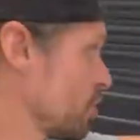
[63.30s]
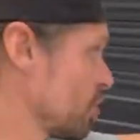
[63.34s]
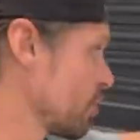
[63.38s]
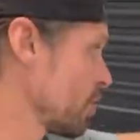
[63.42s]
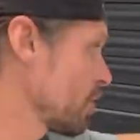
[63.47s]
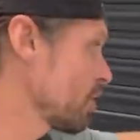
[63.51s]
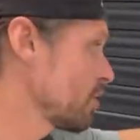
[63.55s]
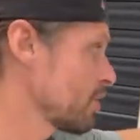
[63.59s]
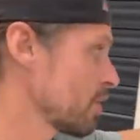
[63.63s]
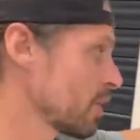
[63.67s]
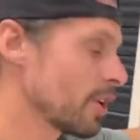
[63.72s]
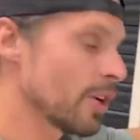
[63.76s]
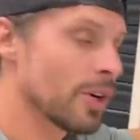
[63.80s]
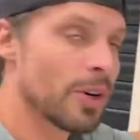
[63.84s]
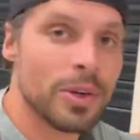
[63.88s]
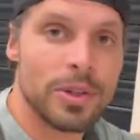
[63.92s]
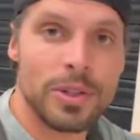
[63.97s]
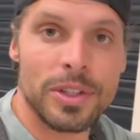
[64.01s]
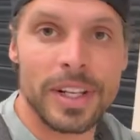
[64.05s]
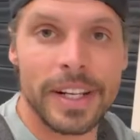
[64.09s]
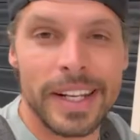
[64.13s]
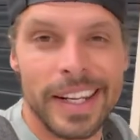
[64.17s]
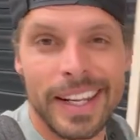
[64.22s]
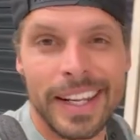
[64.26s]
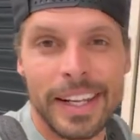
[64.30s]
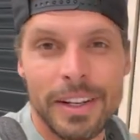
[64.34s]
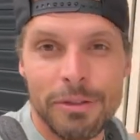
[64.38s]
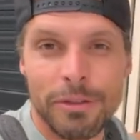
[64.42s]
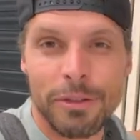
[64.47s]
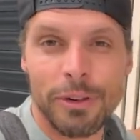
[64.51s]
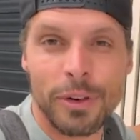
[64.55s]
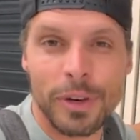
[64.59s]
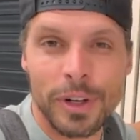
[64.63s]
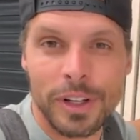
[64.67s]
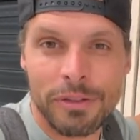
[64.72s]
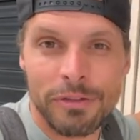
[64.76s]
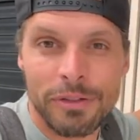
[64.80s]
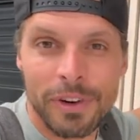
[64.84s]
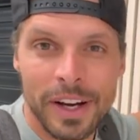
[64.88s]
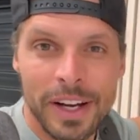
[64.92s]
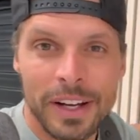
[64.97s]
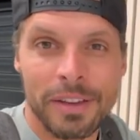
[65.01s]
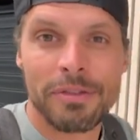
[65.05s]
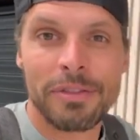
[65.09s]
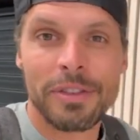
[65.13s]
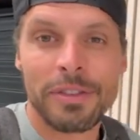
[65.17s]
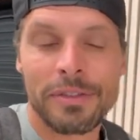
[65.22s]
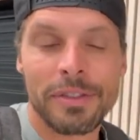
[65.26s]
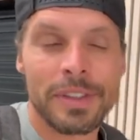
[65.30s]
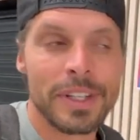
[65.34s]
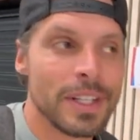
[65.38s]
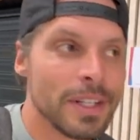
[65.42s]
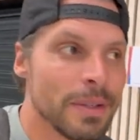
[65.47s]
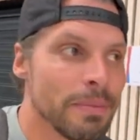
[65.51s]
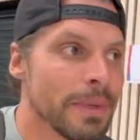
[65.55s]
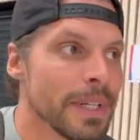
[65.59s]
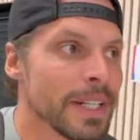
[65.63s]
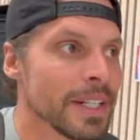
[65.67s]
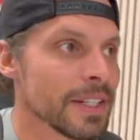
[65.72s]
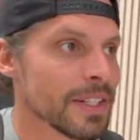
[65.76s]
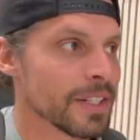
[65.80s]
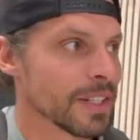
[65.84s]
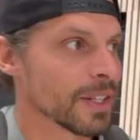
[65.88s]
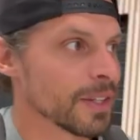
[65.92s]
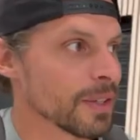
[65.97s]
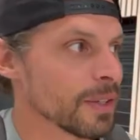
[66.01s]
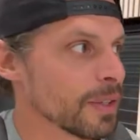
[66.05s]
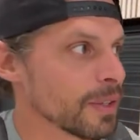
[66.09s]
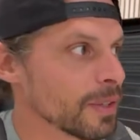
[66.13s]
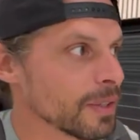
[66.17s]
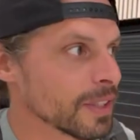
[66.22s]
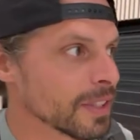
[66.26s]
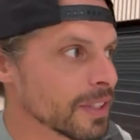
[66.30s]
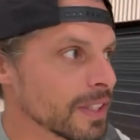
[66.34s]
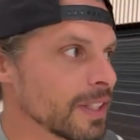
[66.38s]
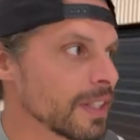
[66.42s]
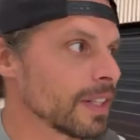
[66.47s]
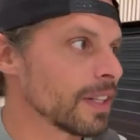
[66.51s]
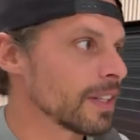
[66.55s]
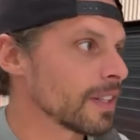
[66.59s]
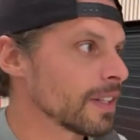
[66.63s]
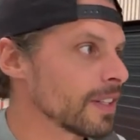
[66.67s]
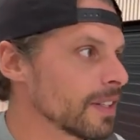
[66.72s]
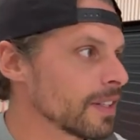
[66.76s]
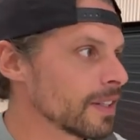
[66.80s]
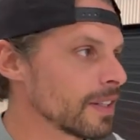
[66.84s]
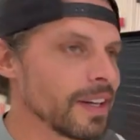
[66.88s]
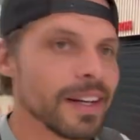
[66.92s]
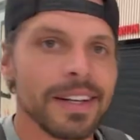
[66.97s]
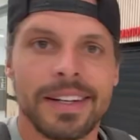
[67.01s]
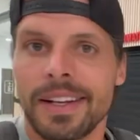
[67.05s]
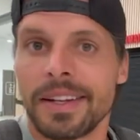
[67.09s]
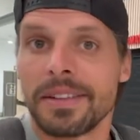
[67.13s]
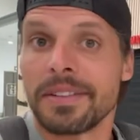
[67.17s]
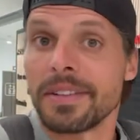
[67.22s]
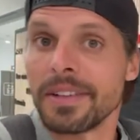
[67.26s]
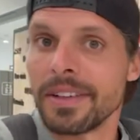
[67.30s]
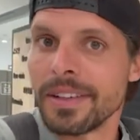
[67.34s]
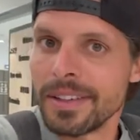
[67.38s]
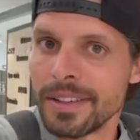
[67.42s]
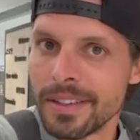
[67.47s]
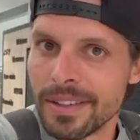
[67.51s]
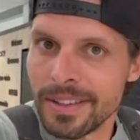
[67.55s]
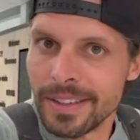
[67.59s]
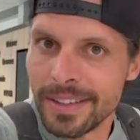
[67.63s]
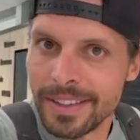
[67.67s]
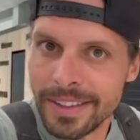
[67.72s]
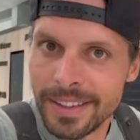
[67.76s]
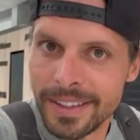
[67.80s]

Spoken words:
Just closed at 8:45, 15 minutes ago. That sucks.